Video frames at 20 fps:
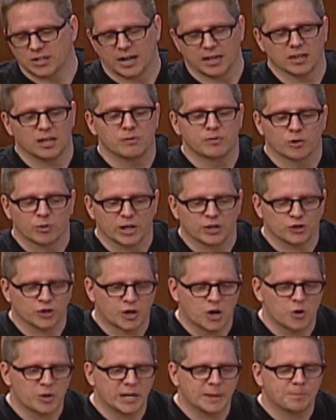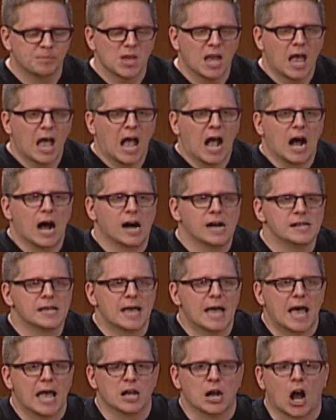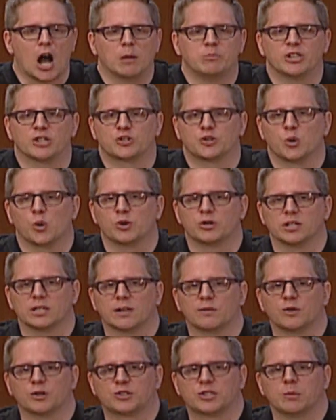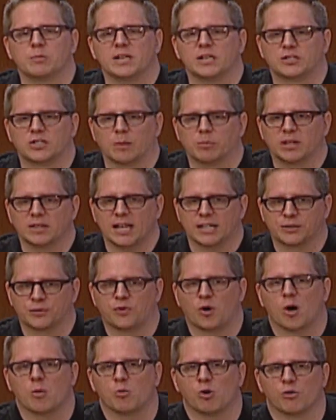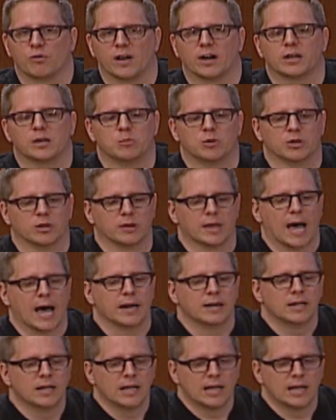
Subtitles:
and I love erasure coding. Object store delivers to me something that's far more valuable than that.